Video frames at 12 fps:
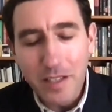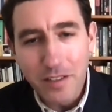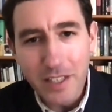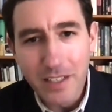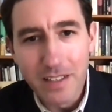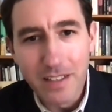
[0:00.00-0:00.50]

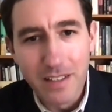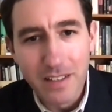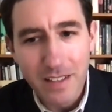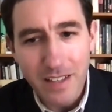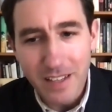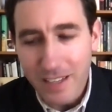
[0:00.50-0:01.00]
mentioned
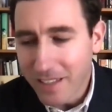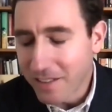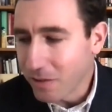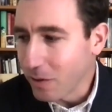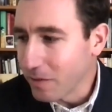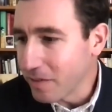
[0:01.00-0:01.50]
he's
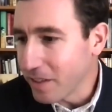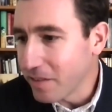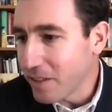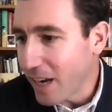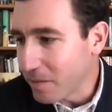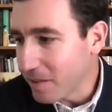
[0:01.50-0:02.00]
sort of Steve
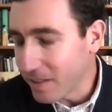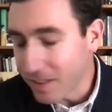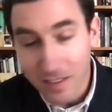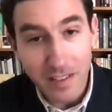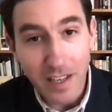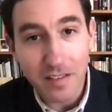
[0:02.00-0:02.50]
Jobs'
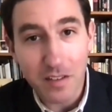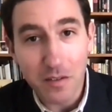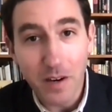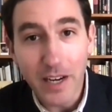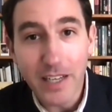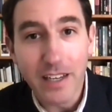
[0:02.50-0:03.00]
successor,
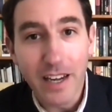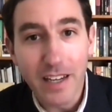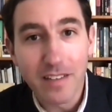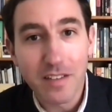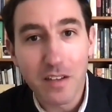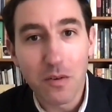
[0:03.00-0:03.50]
right?
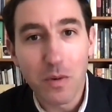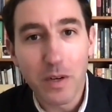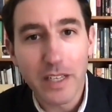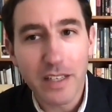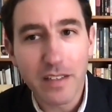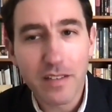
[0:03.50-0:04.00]
And so when
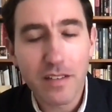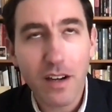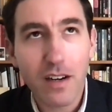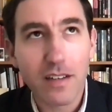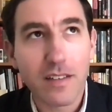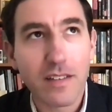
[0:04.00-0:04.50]
he
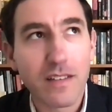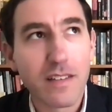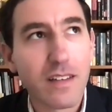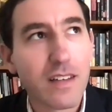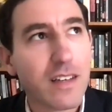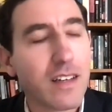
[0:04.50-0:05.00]

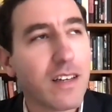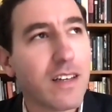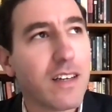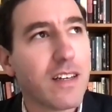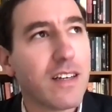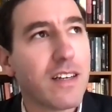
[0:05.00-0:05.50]
starts,
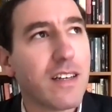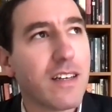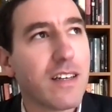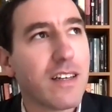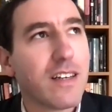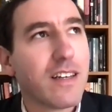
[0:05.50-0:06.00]

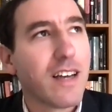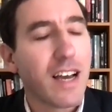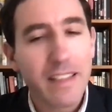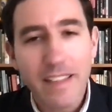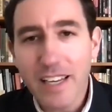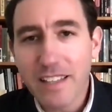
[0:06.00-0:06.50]

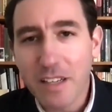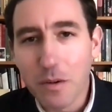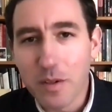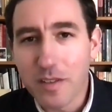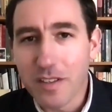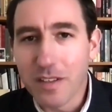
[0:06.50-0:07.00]
I think there
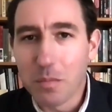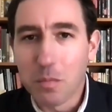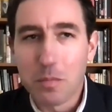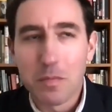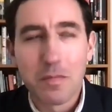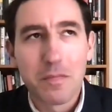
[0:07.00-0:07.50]
was
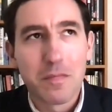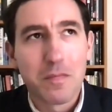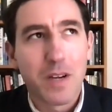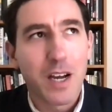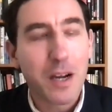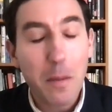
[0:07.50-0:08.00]
a
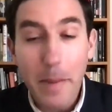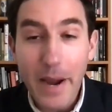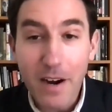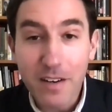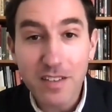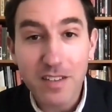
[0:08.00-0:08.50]
a
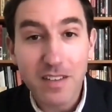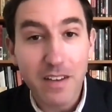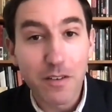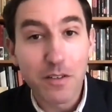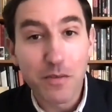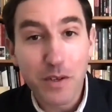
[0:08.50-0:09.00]
comparison
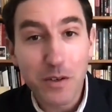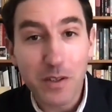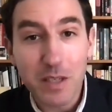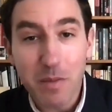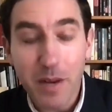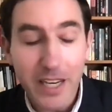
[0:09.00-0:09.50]
that was
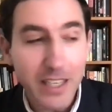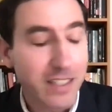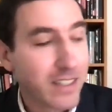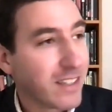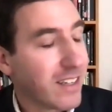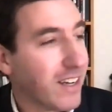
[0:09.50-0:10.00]
frequently
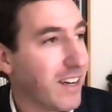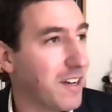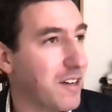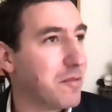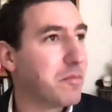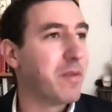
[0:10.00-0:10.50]
made,
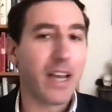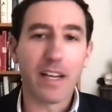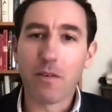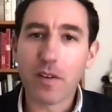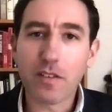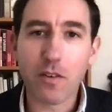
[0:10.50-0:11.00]
um,
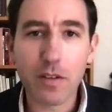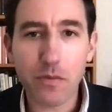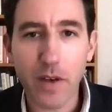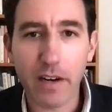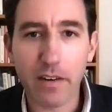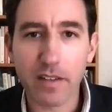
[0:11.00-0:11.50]
and it wasn't always
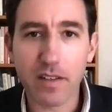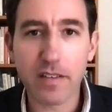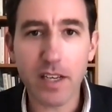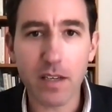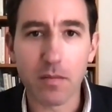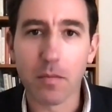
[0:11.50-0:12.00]
flattering to
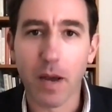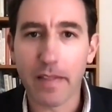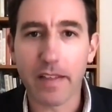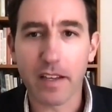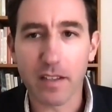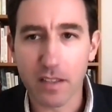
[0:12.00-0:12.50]
Tim. I
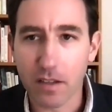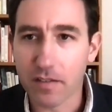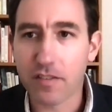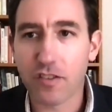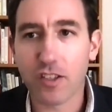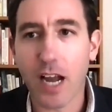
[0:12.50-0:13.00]
think you know
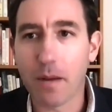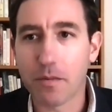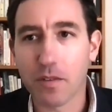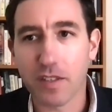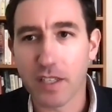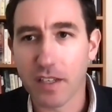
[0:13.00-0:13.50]
Jobs
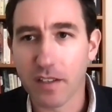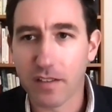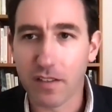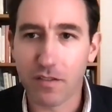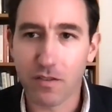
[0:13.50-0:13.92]
was seen as